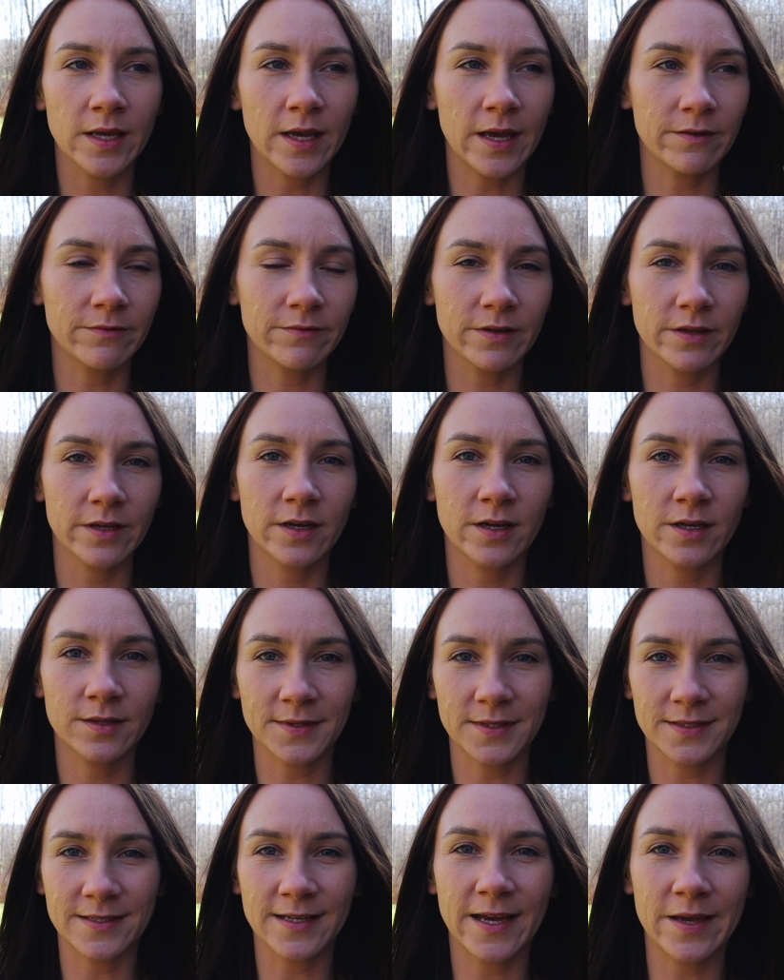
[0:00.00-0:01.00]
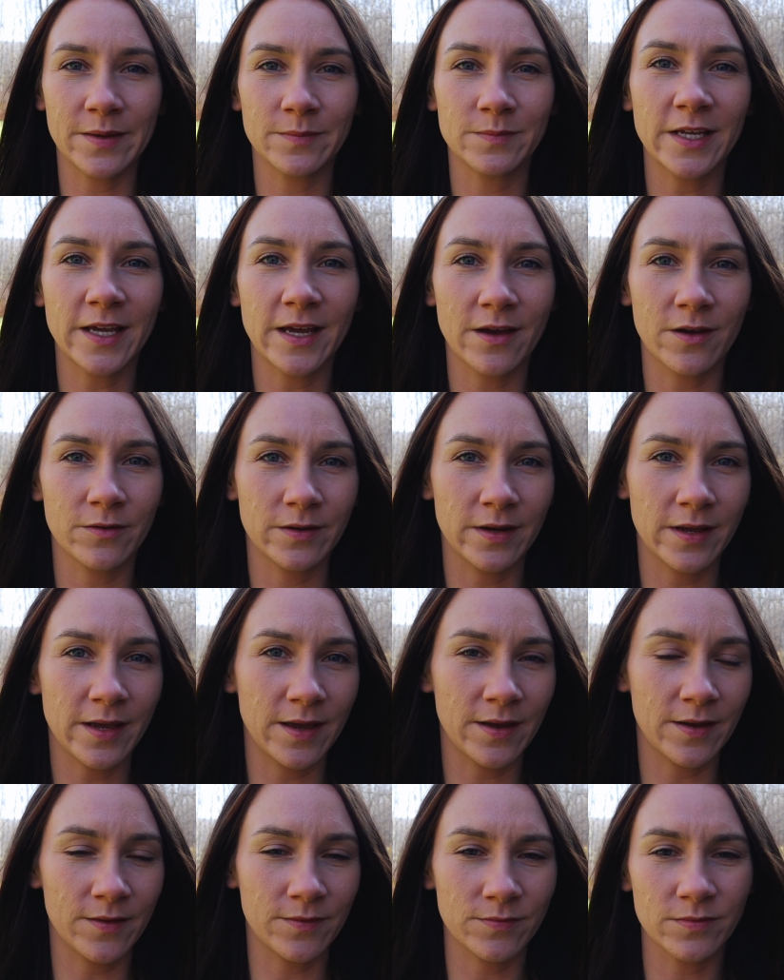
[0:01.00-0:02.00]
I really cut the time down
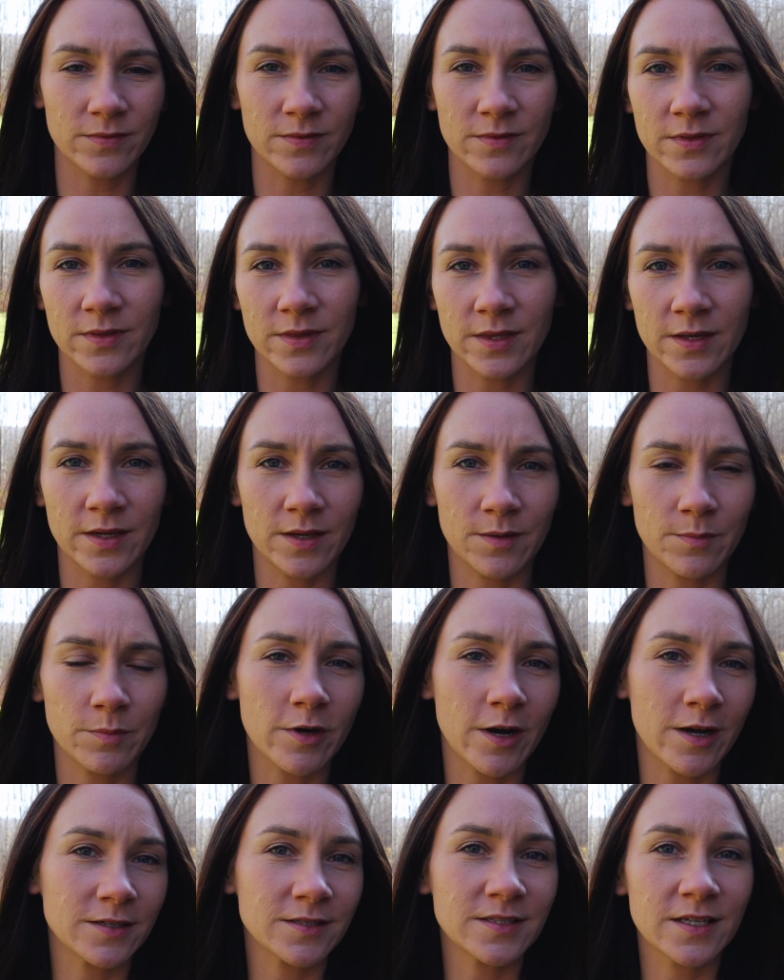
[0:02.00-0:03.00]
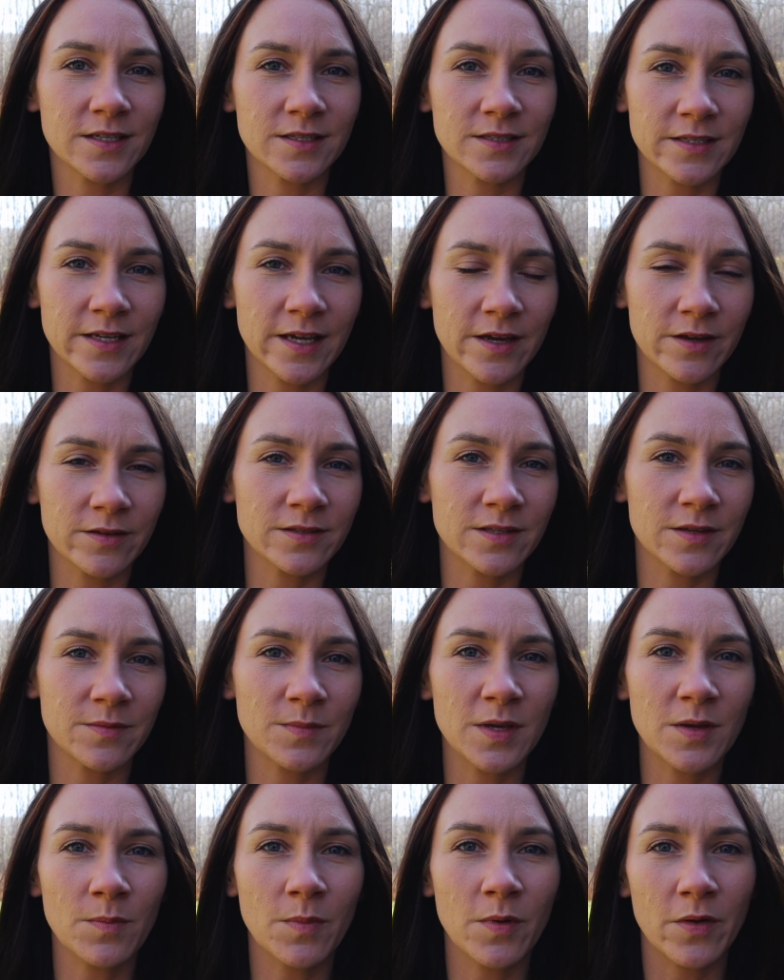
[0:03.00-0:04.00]
and the process down. Some
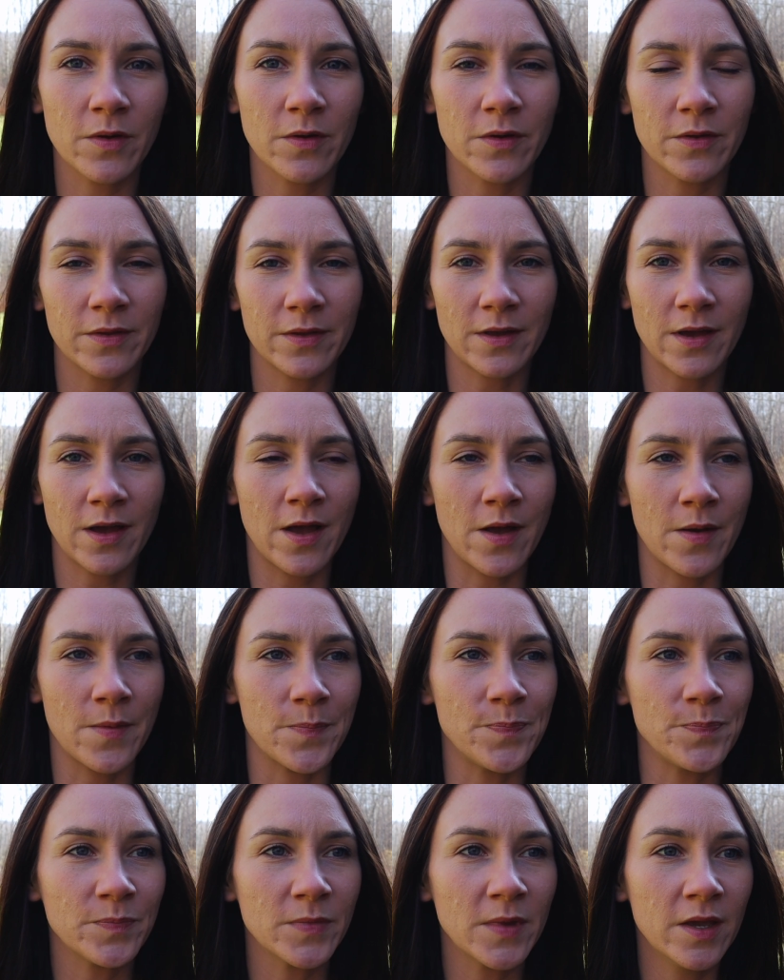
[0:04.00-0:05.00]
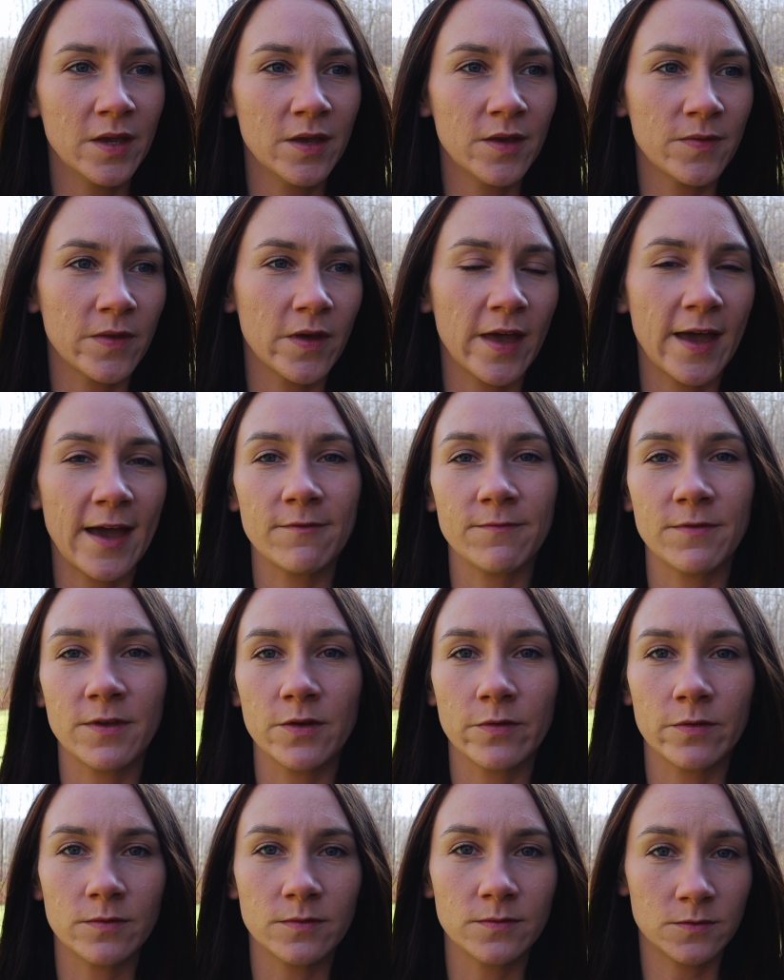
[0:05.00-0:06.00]
people, they'll have
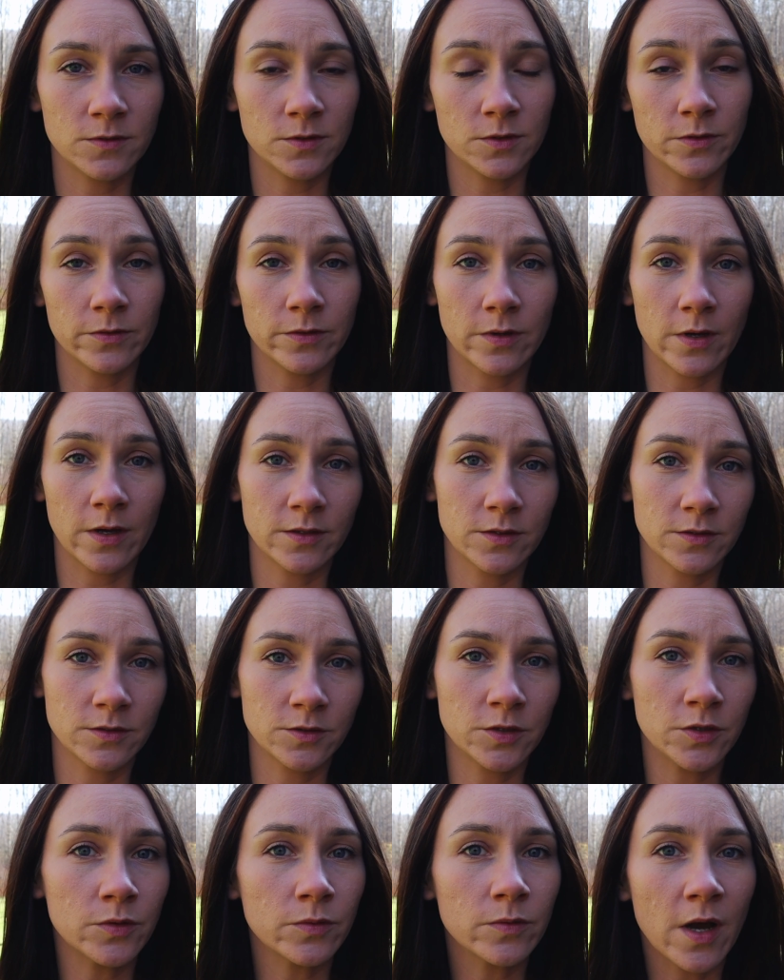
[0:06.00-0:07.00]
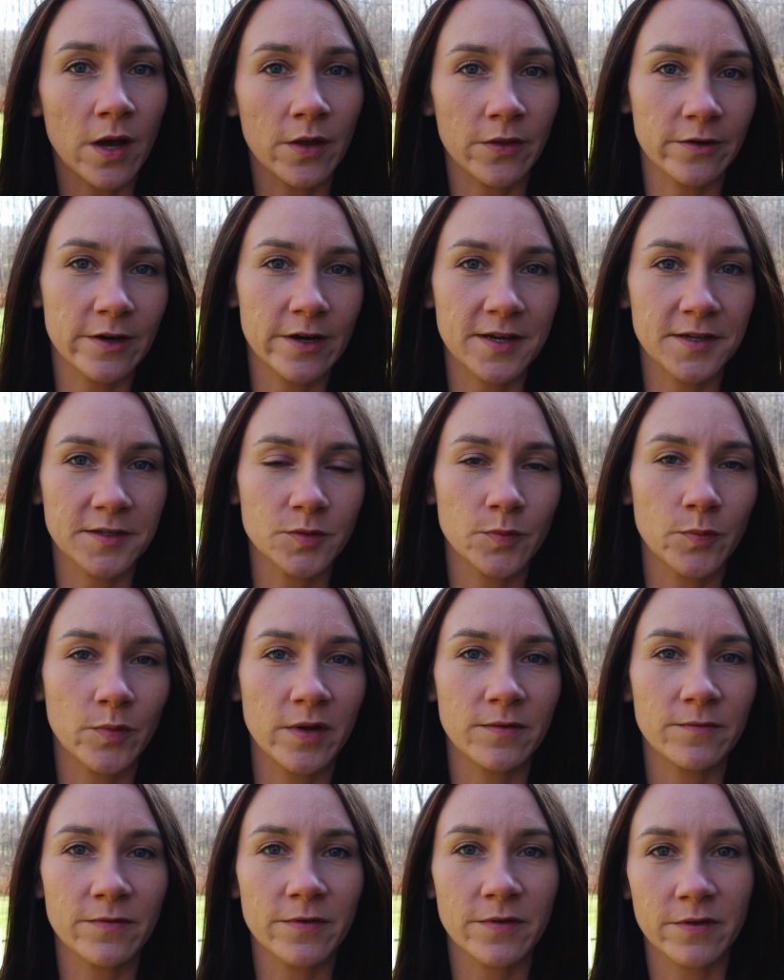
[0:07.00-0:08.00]
you do 2 colorings,
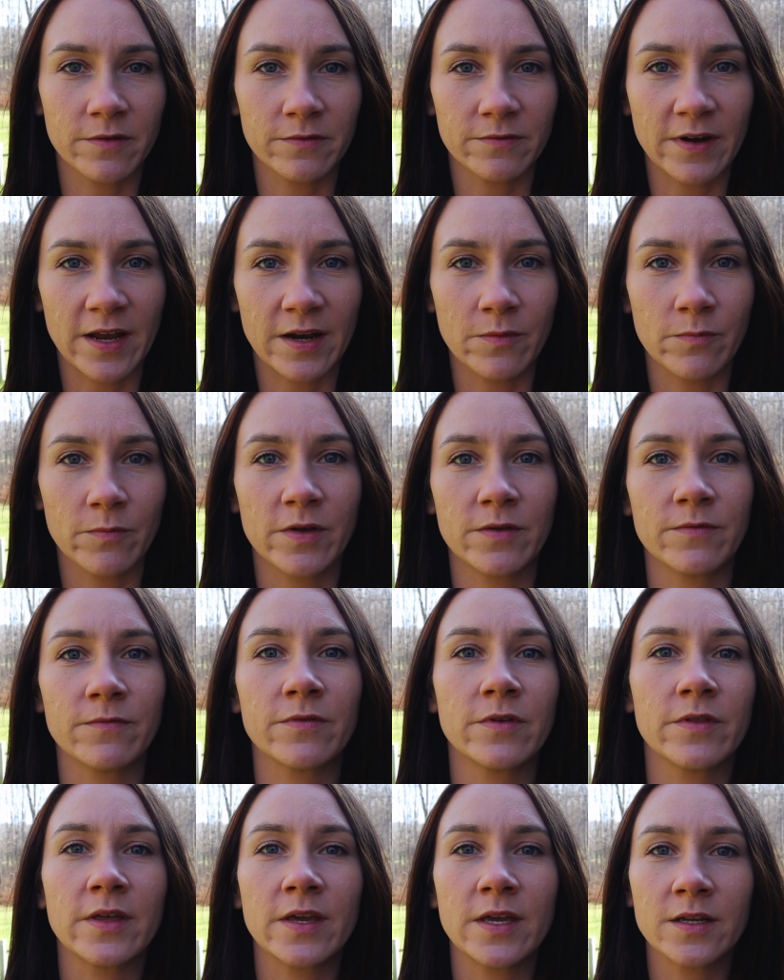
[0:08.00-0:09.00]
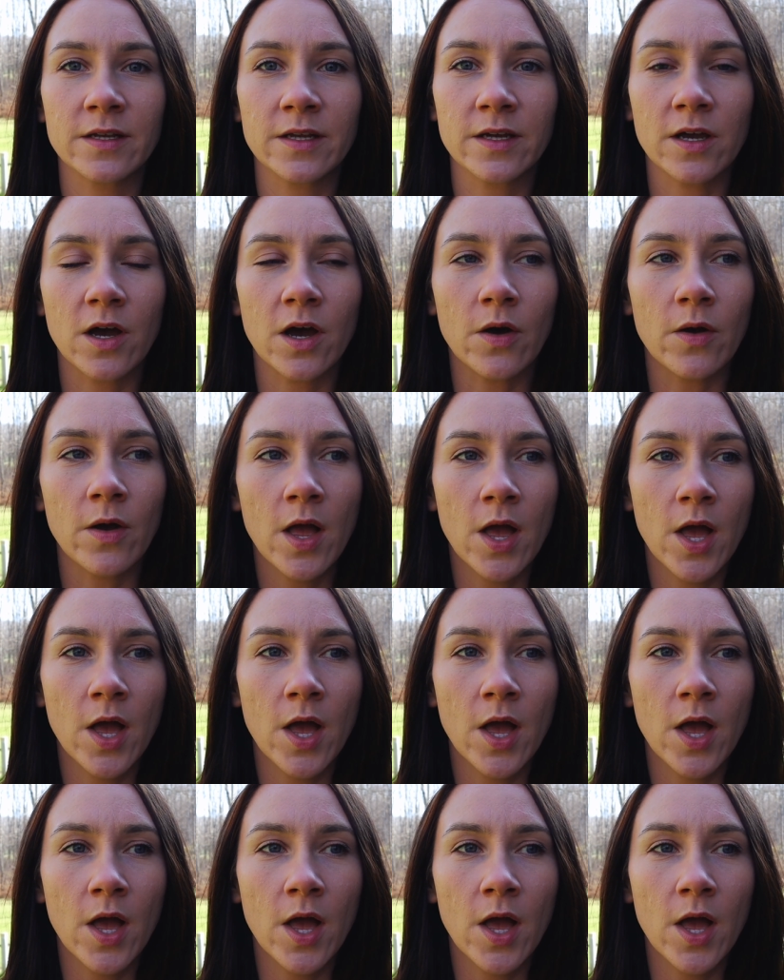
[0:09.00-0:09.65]
one for the red and one for the indigo.